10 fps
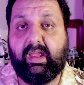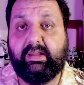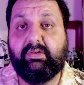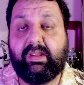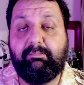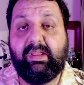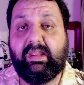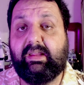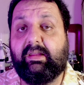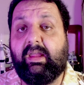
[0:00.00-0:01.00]
and you can
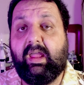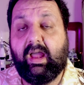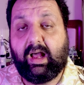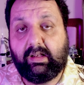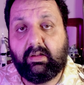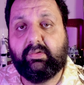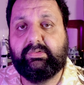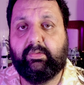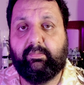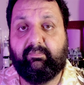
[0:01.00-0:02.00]
make a lot of